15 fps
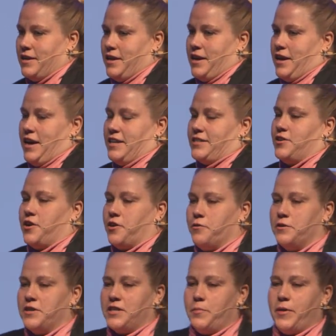It's not
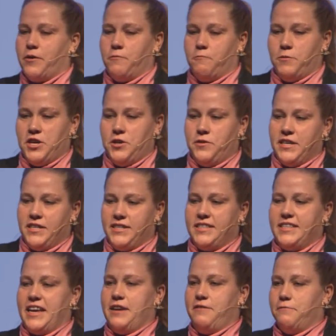always about what you can
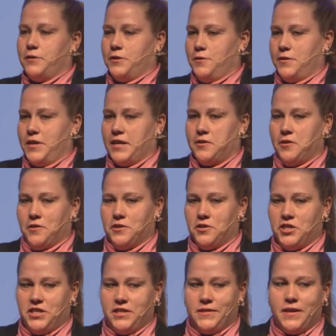save with new
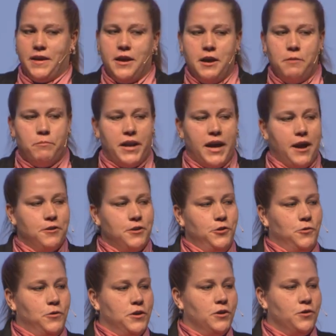technologies, but how you
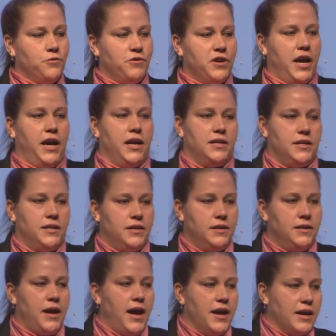can create
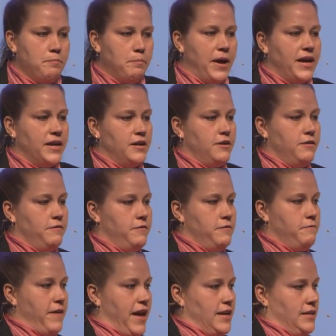a competitive
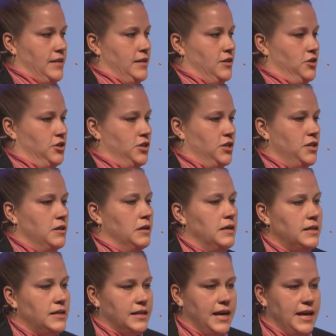advantage
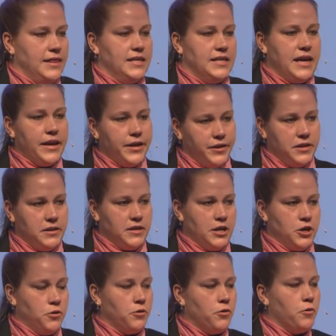to gain the talent that
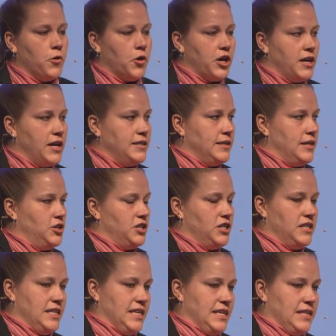your
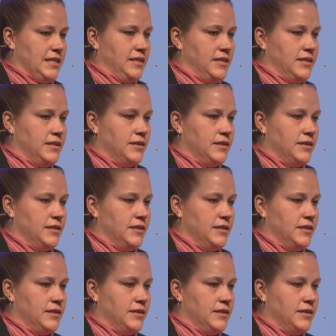organization needs